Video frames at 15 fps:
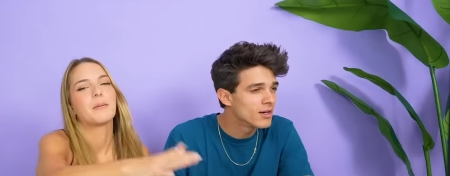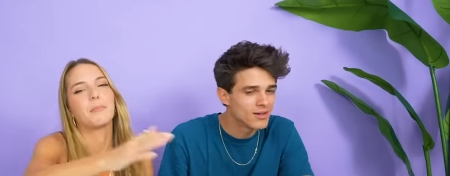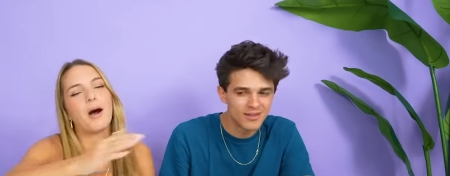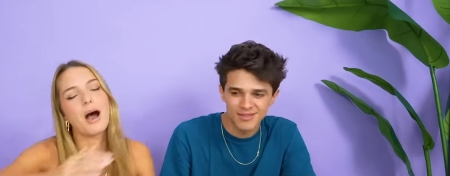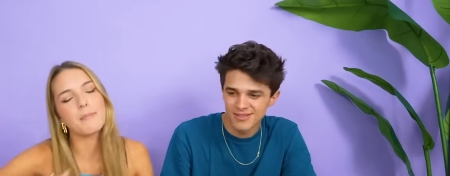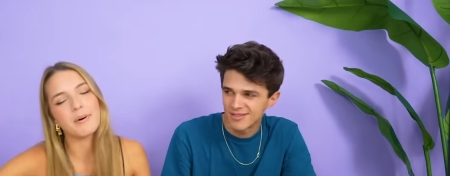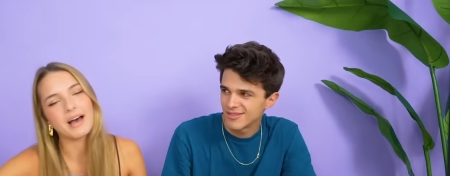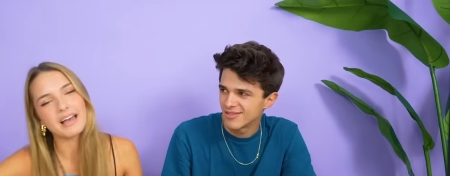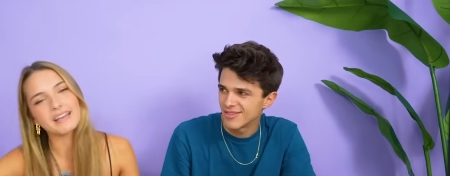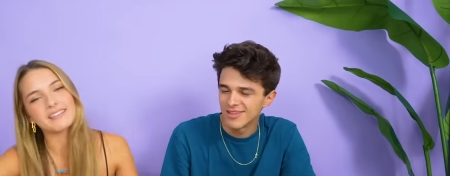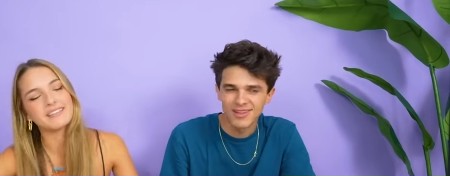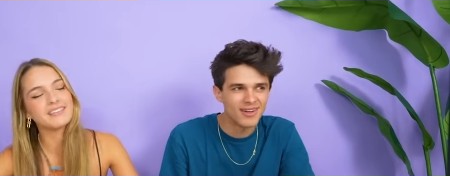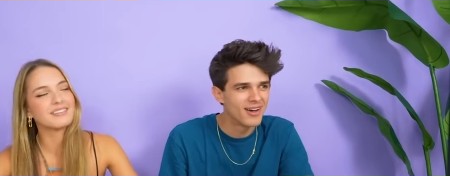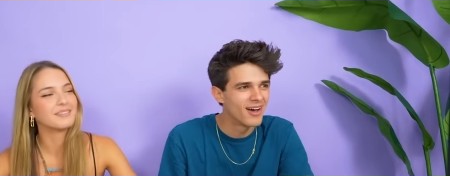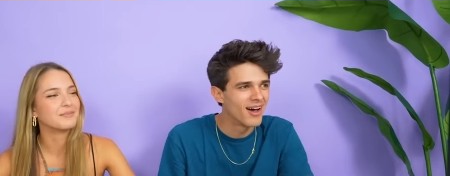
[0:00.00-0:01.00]

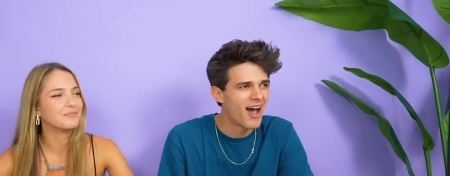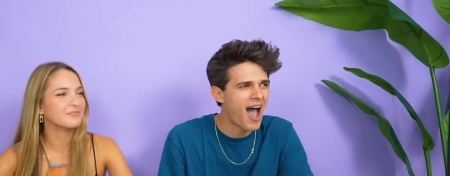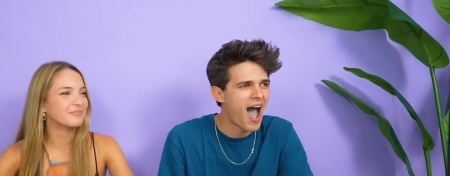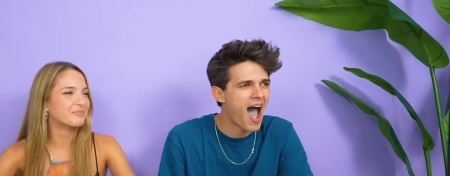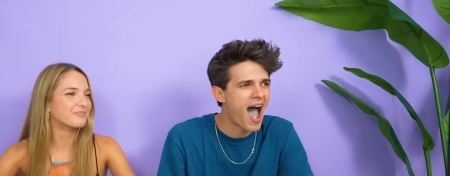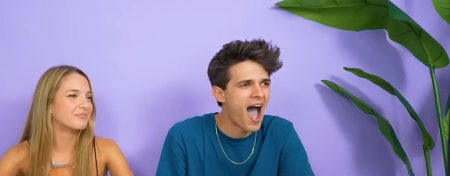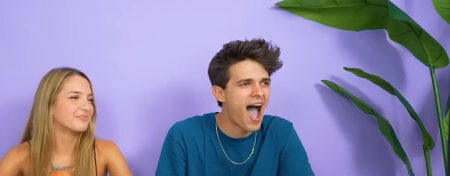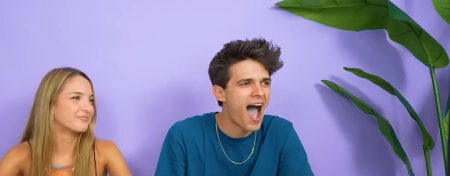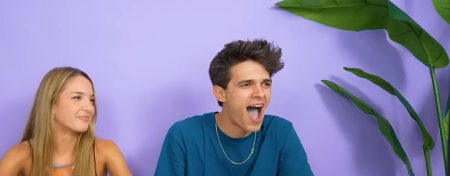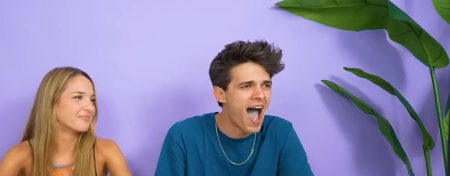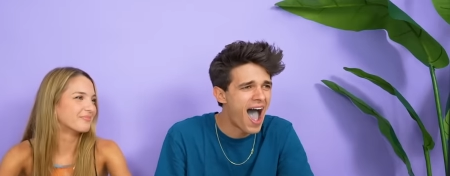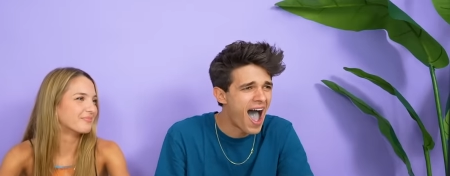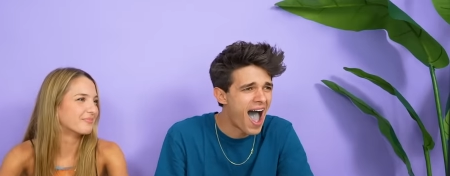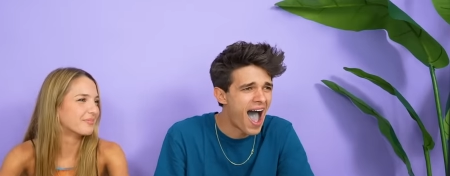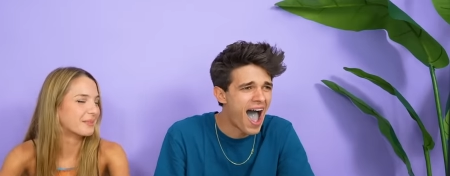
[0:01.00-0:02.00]
Speaker 1: Popeyes.
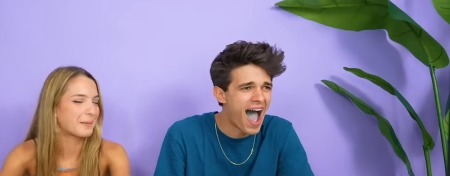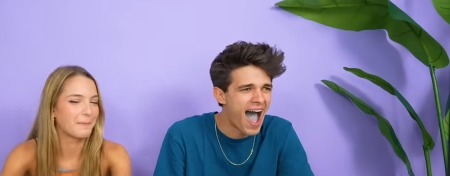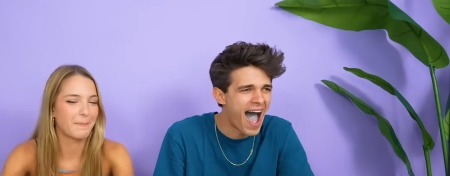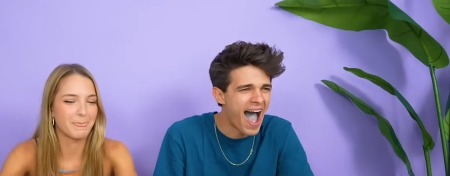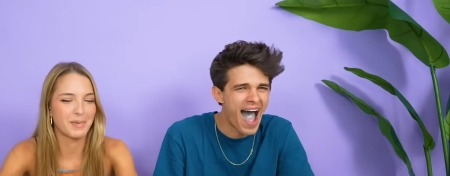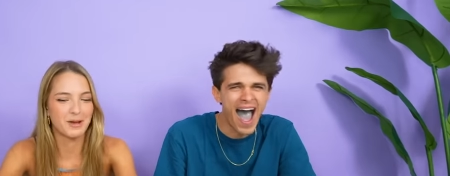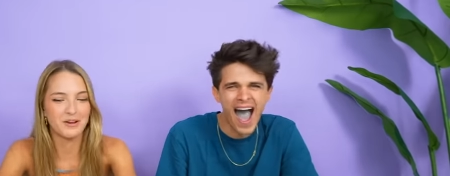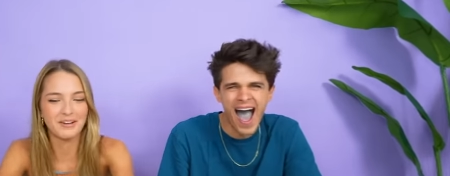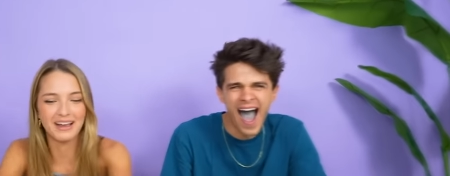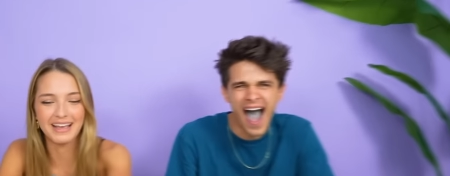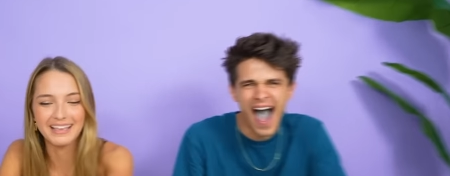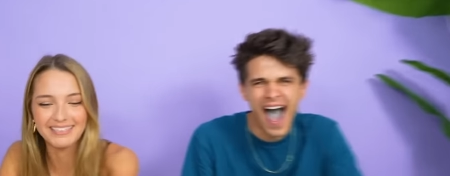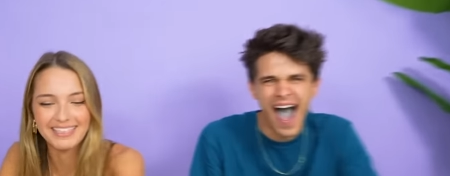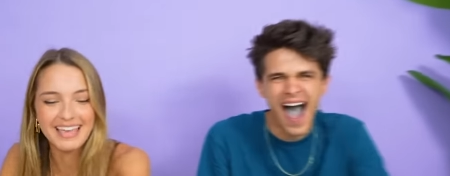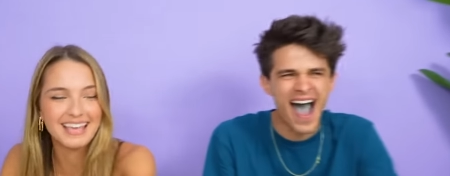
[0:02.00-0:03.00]
All right,
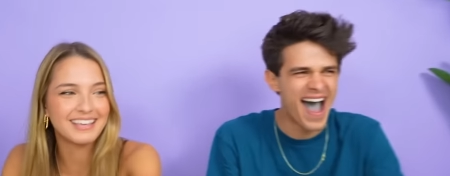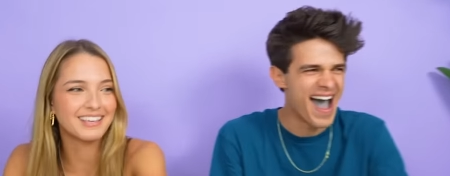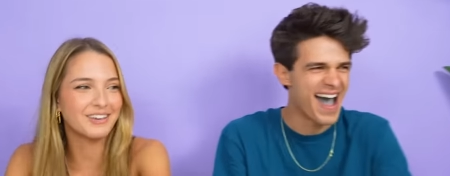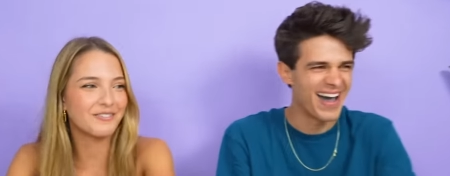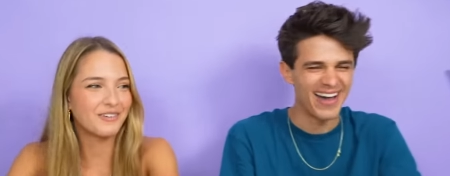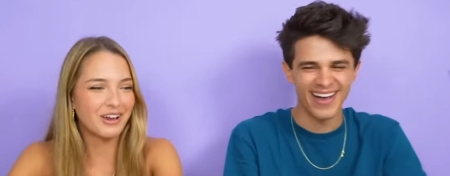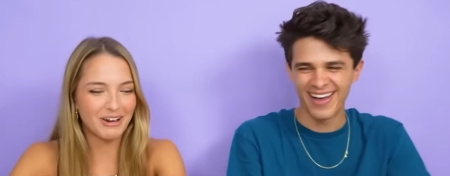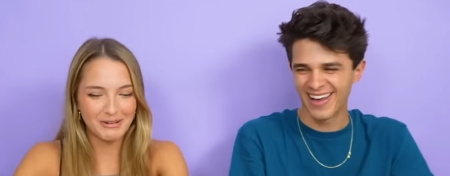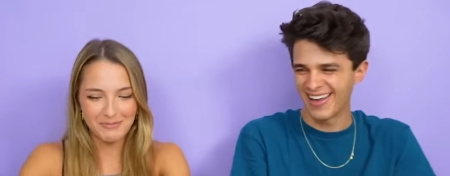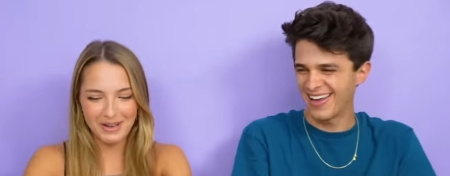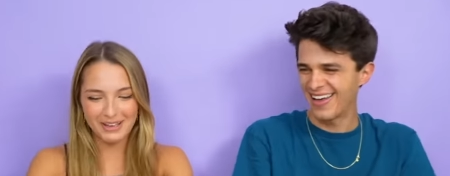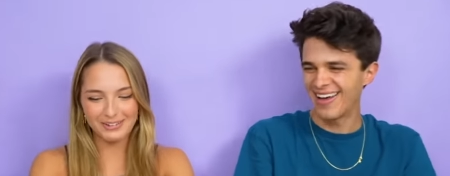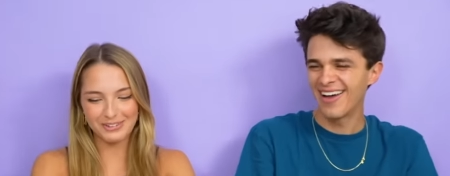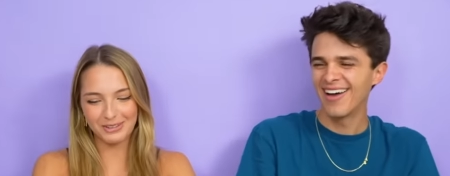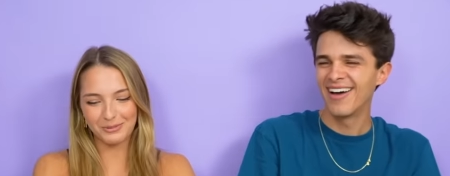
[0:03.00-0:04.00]
thank you very
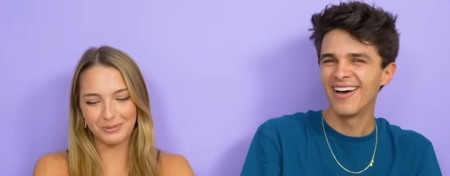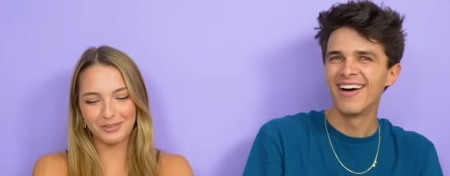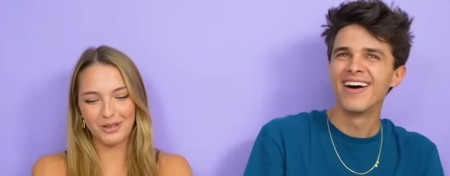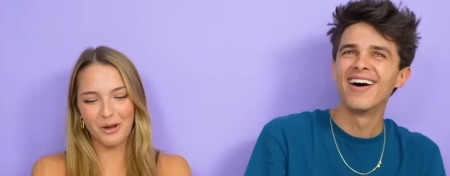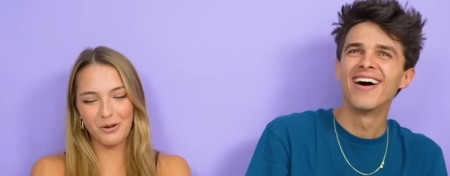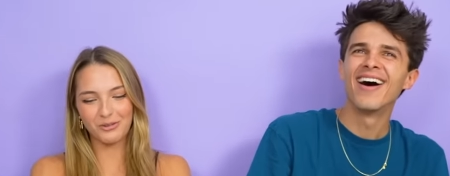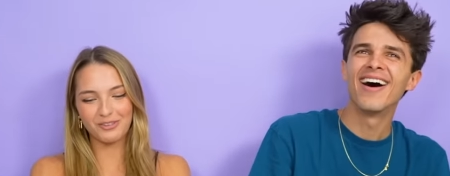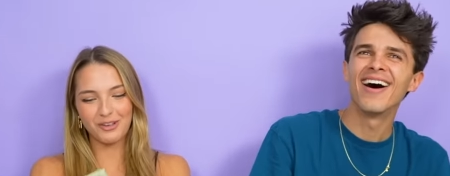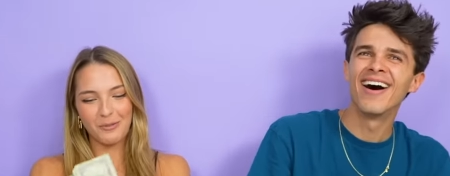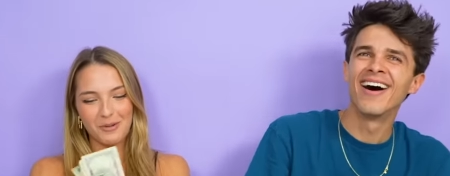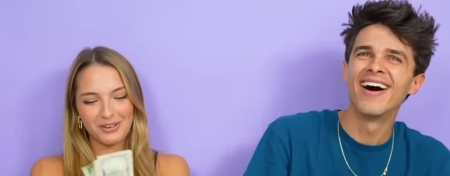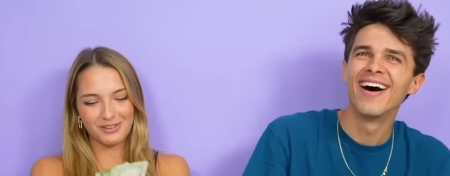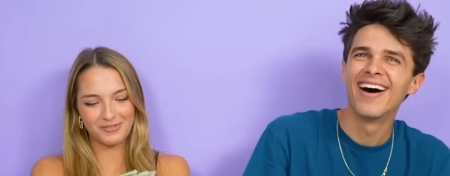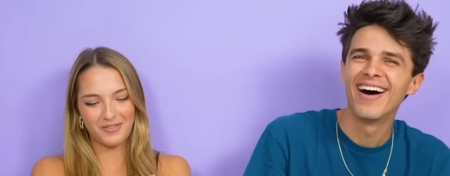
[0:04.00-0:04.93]
much. This was oh so much